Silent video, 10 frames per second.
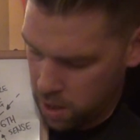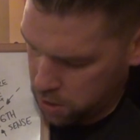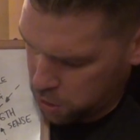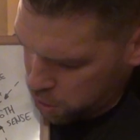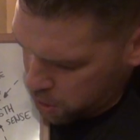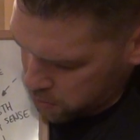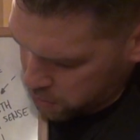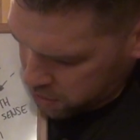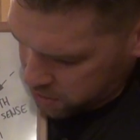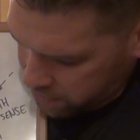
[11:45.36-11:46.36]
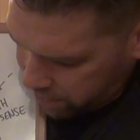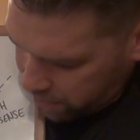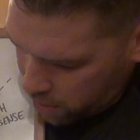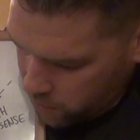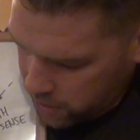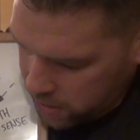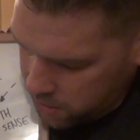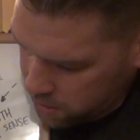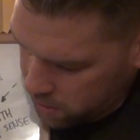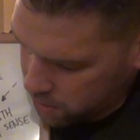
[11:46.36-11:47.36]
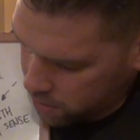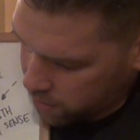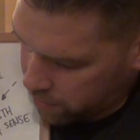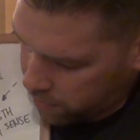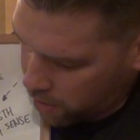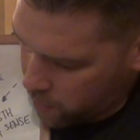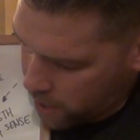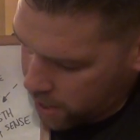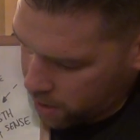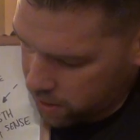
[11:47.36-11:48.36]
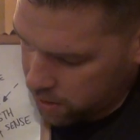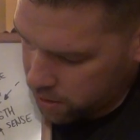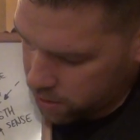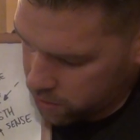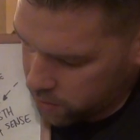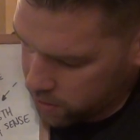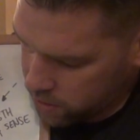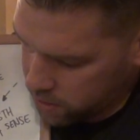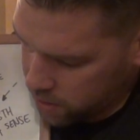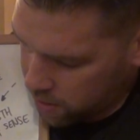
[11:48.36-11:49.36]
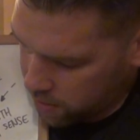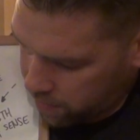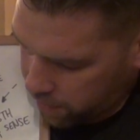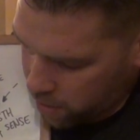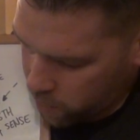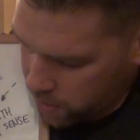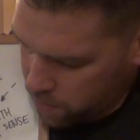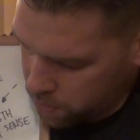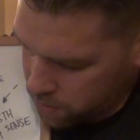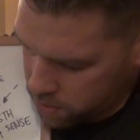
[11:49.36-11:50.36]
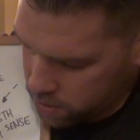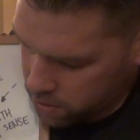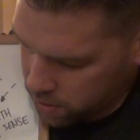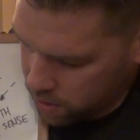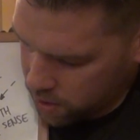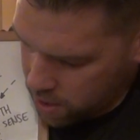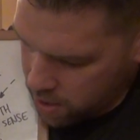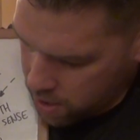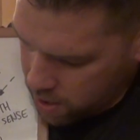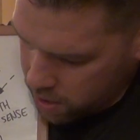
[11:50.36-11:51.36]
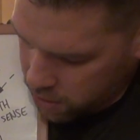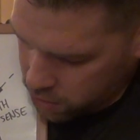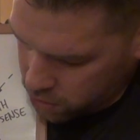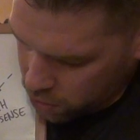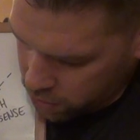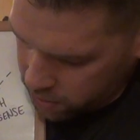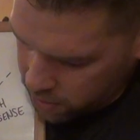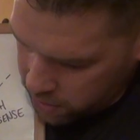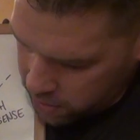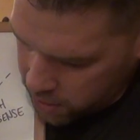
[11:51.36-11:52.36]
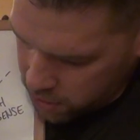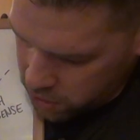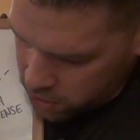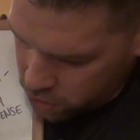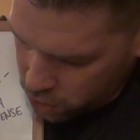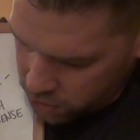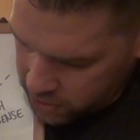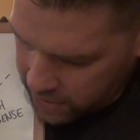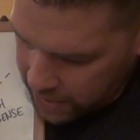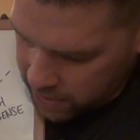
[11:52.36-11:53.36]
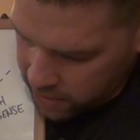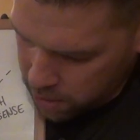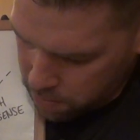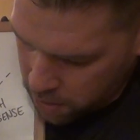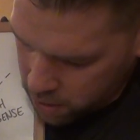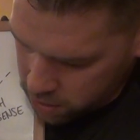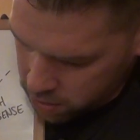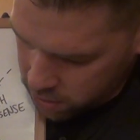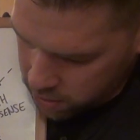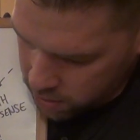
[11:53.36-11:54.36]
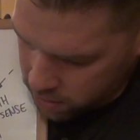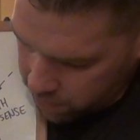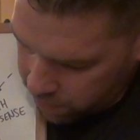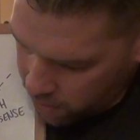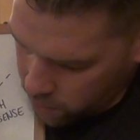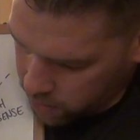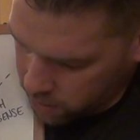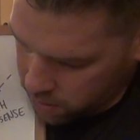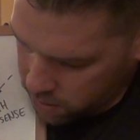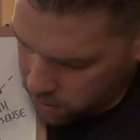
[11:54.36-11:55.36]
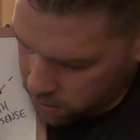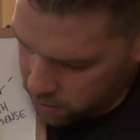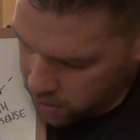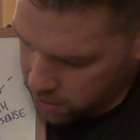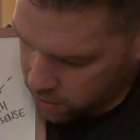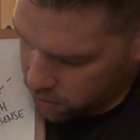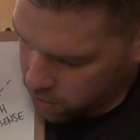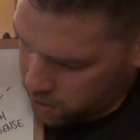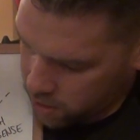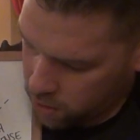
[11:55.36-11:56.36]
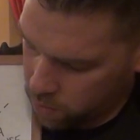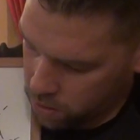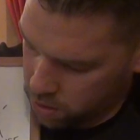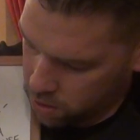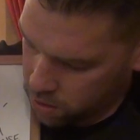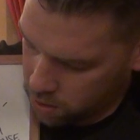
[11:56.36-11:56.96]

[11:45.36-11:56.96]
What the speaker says: You notice this is a flow in and a flow out. So it's a flow inwards, and it's not, the energy is not staying in the person, it's flowing. So there's a continuous